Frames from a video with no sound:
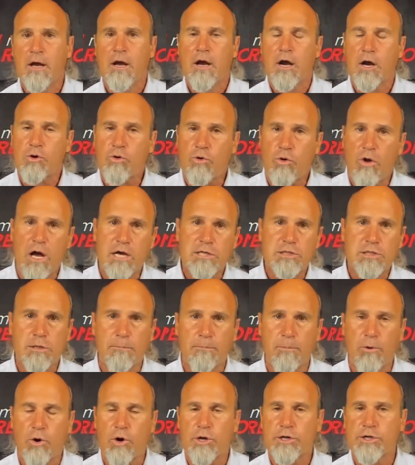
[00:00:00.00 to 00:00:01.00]
Across the
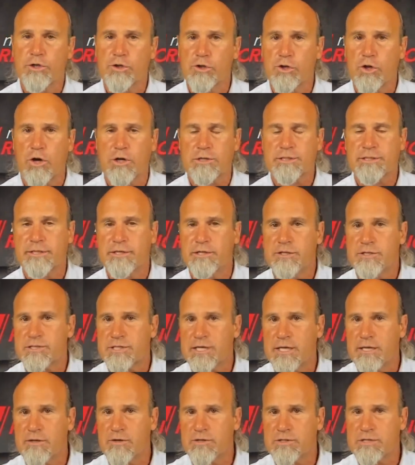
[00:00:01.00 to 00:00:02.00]
board you looked and you
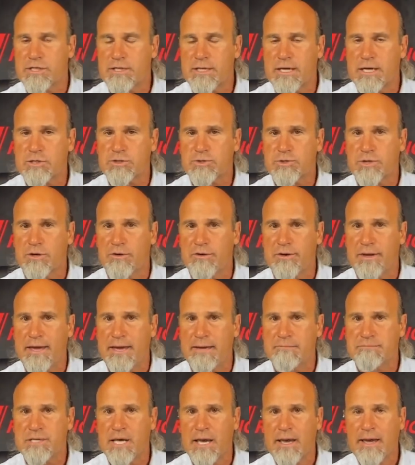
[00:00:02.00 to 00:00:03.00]
see those industrial
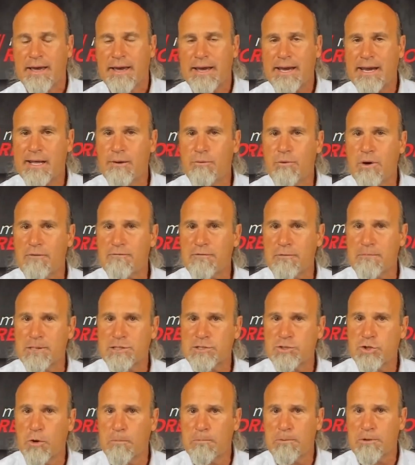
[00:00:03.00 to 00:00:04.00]
names anywhere from a
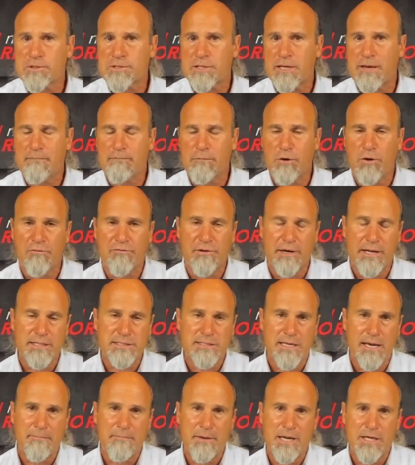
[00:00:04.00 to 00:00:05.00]
2% move, and as
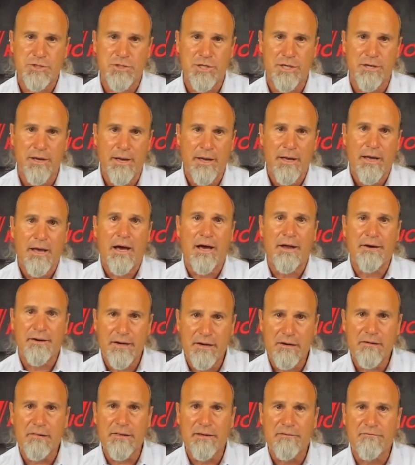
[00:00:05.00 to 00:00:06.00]
I mentioned, a
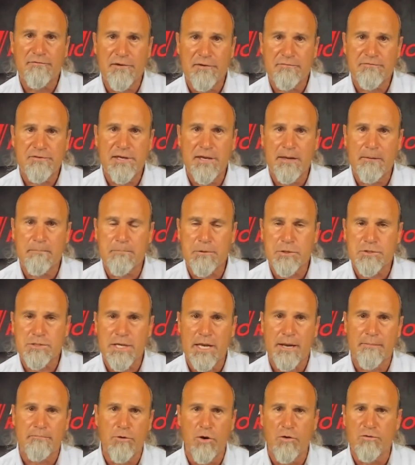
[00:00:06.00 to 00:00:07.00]
nearly
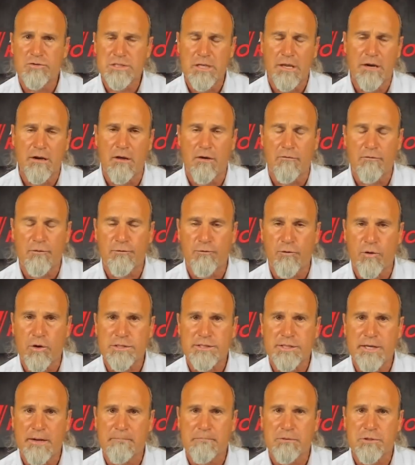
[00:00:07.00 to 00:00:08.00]
15% move. It was a little over
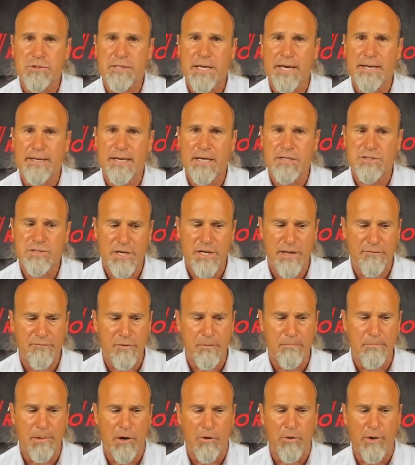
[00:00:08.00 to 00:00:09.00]
14% yesterday
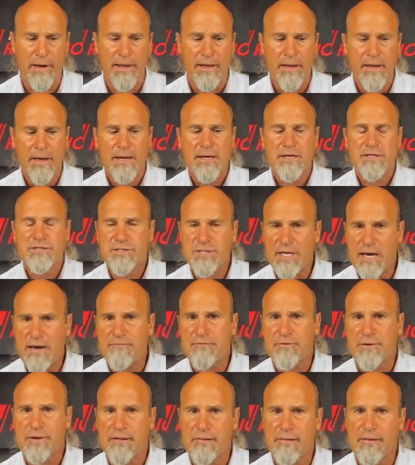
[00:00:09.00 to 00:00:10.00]
for Boeing,
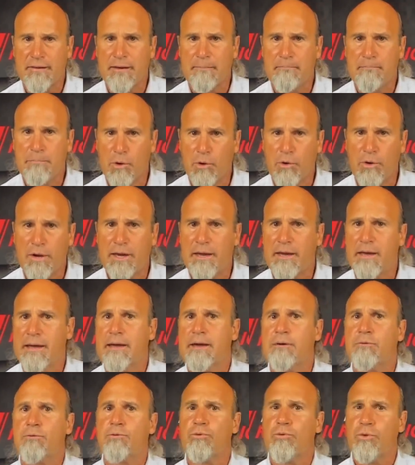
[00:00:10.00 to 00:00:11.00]
definitely buoying
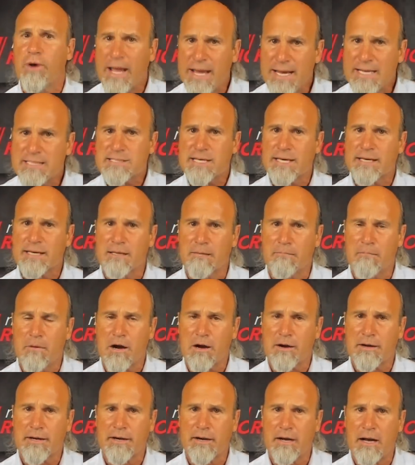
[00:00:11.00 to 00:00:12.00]
and raising the
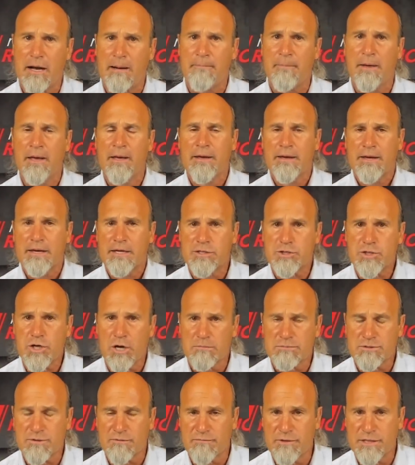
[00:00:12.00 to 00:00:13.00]
market up in
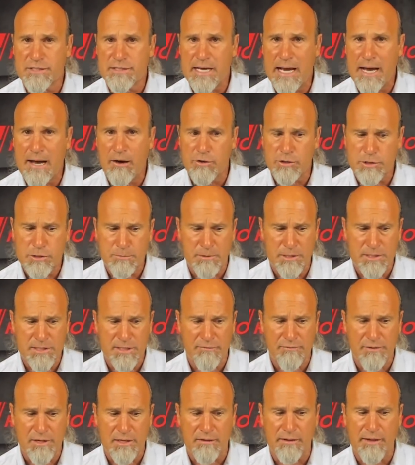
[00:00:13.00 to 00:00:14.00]
terms of the Dow
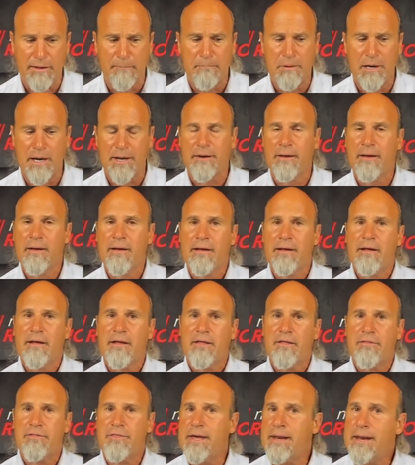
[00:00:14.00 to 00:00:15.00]
specifically. But
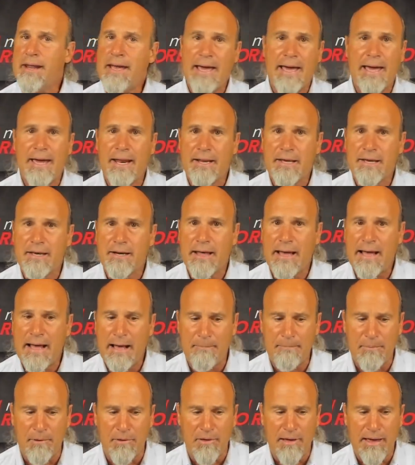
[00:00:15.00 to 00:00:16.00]
then add in
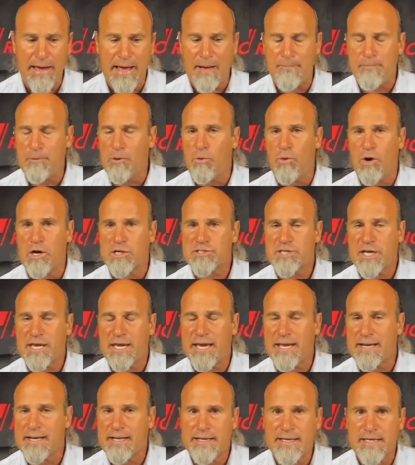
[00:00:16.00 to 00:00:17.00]
Apple. Apple, once
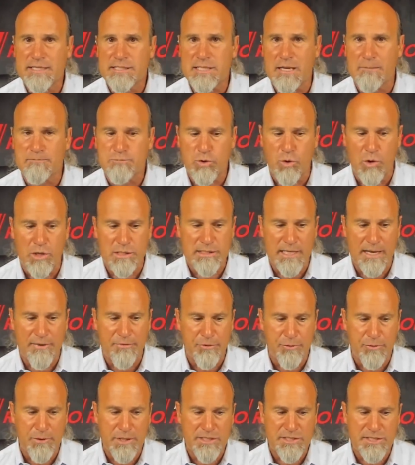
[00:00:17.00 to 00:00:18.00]
again, gets up towards that
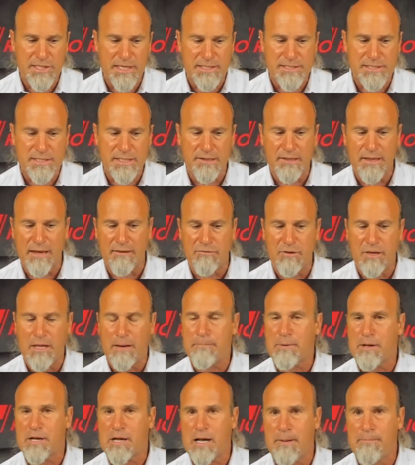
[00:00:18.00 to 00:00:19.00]
360 level,
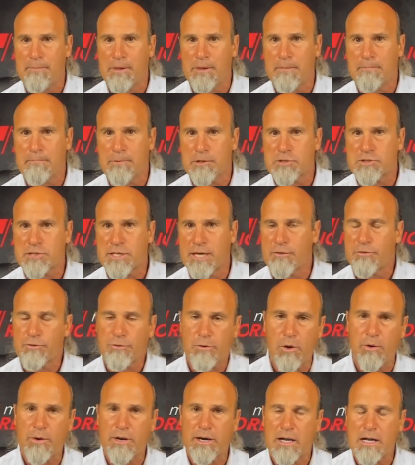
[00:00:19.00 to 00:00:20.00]
up a couple of percent.
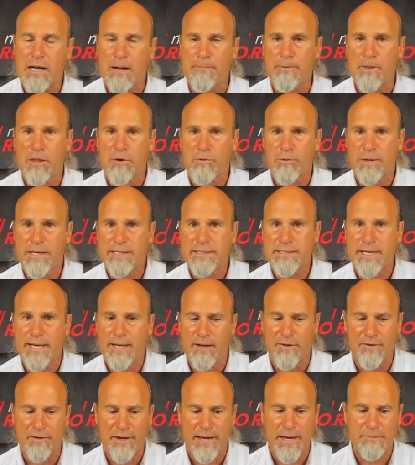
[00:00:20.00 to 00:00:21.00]
Throw in a couple of
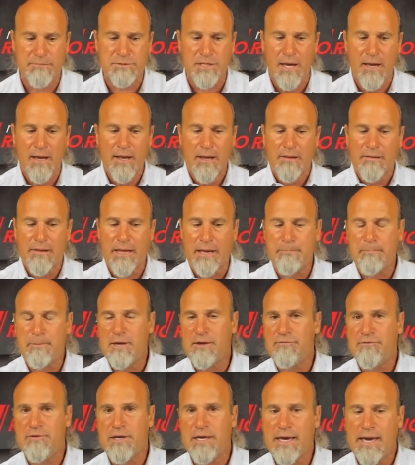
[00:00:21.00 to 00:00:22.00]
retail names like
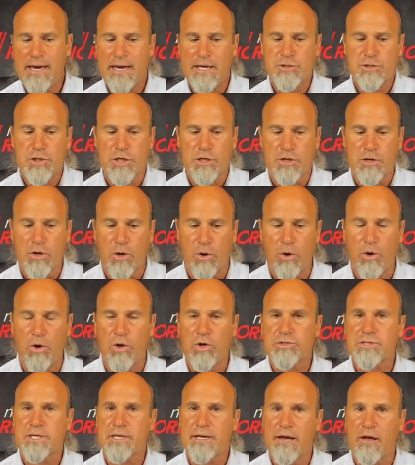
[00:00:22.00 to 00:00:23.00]
PVH and
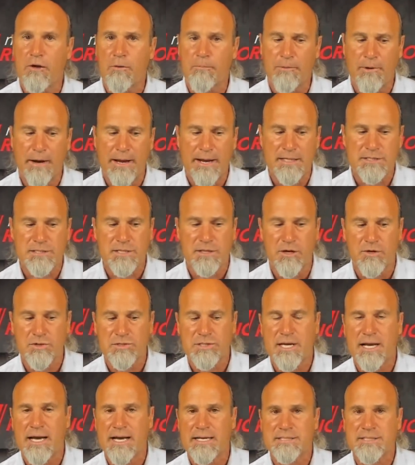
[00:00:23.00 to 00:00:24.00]
Kohl's and L Brands and those
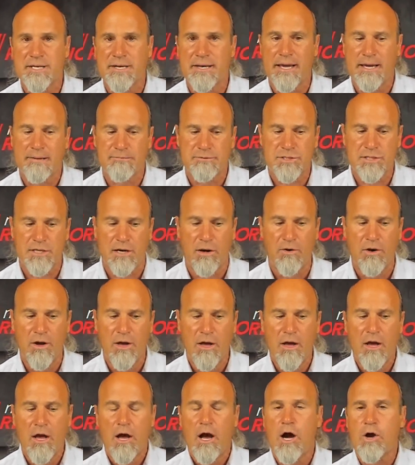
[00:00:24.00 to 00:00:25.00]
kinds of names. So
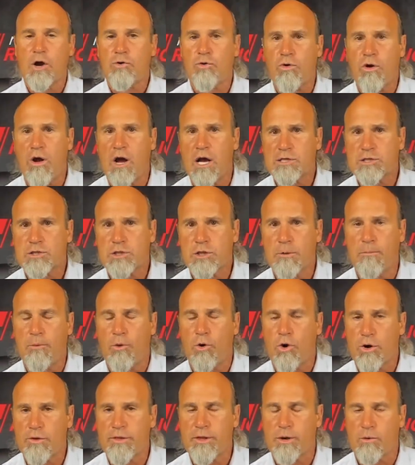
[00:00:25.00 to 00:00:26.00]
across the
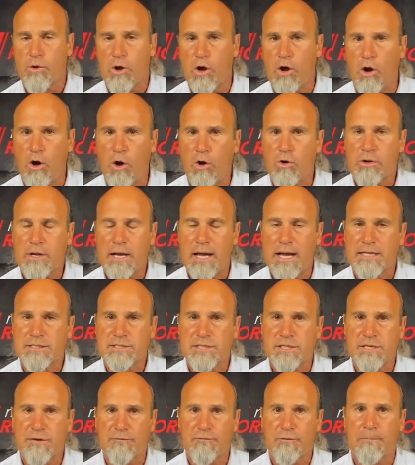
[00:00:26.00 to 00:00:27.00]
board, there were all kinds
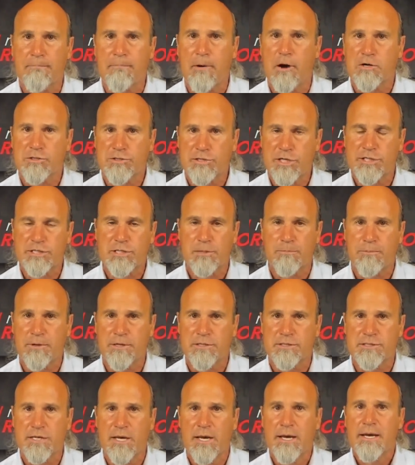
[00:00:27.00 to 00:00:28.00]
of different
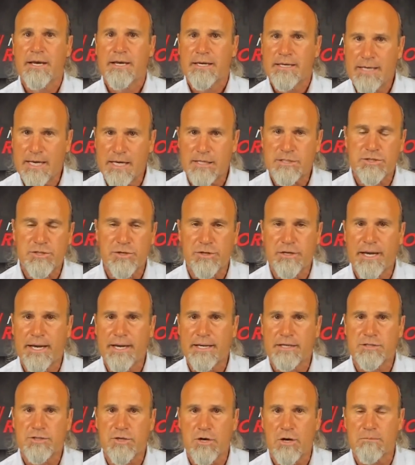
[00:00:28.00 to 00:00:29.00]
participants yesterday
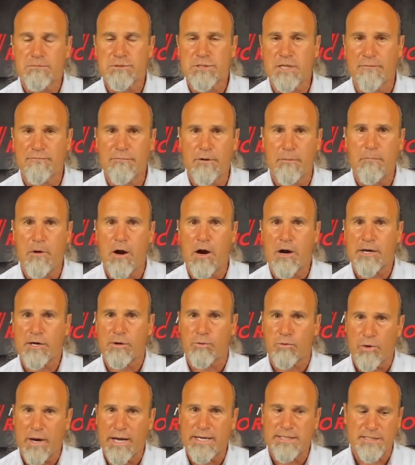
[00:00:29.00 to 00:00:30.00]
in terms of the market
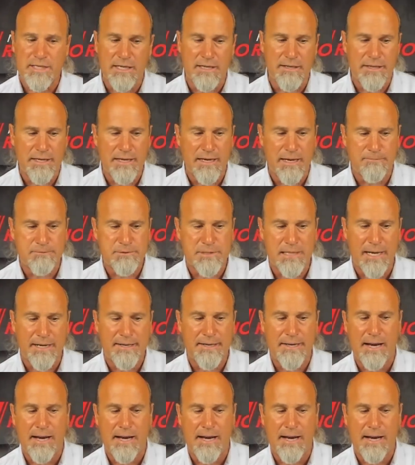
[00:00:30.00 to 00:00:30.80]
raising to the upside.